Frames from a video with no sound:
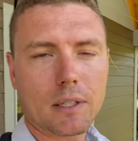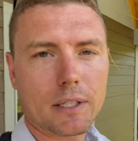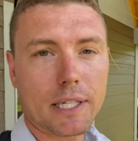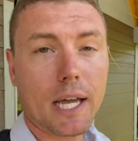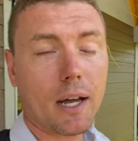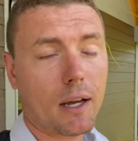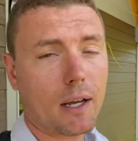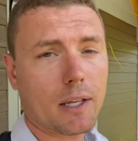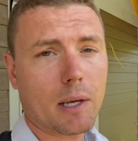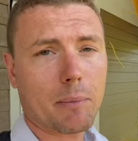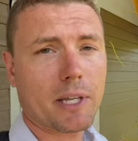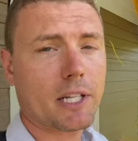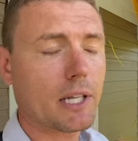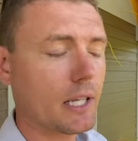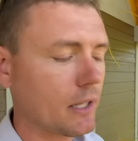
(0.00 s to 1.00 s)
Yeah, I
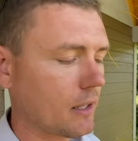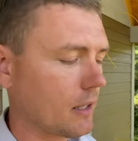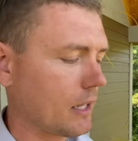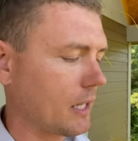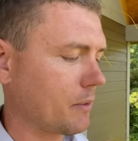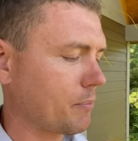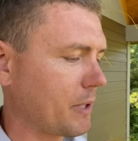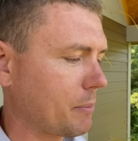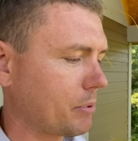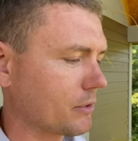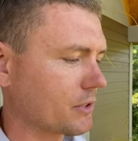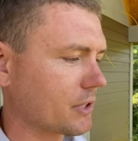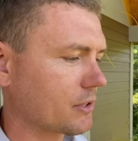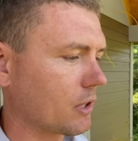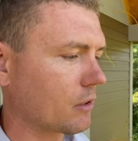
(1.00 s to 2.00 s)
mean, and and people
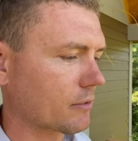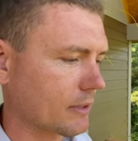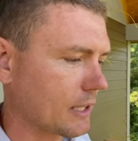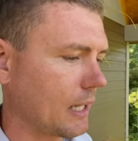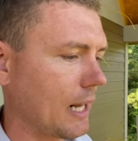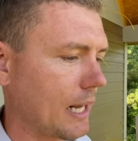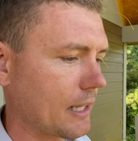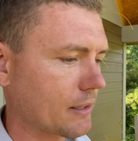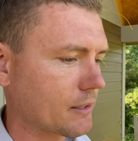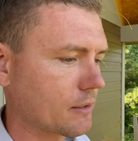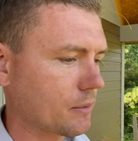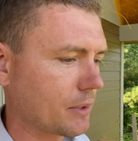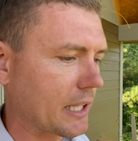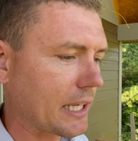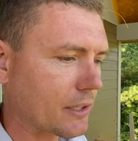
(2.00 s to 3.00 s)
just don't realize
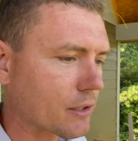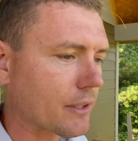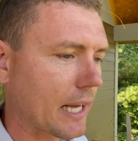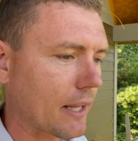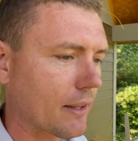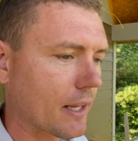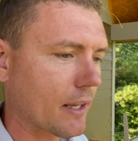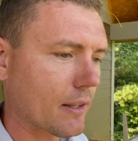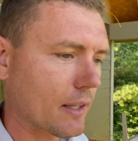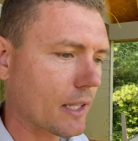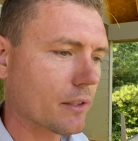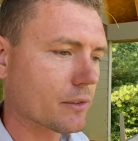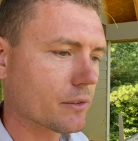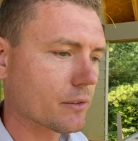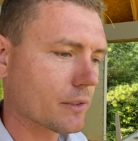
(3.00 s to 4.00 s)
when they do that. They they
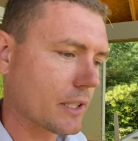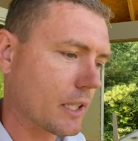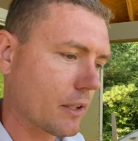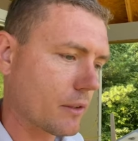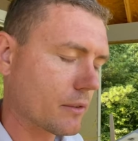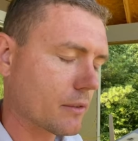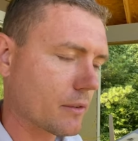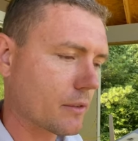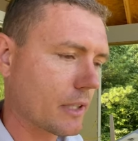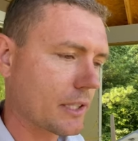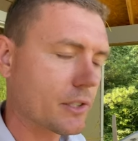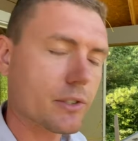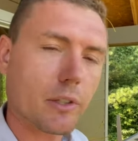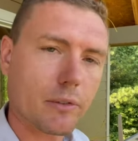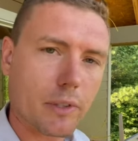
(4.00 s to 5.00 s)
don't, you know, they
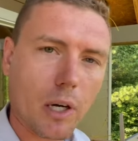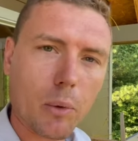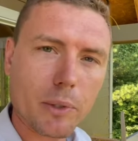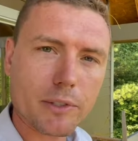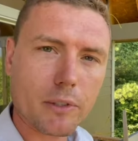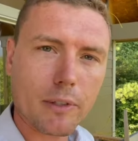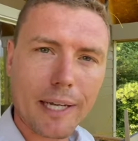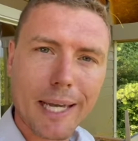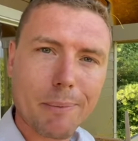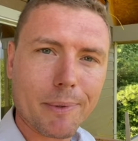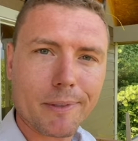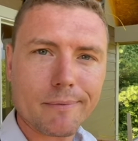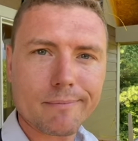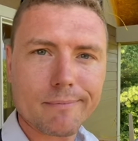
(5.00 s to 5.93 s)
just don't know what's going to happen.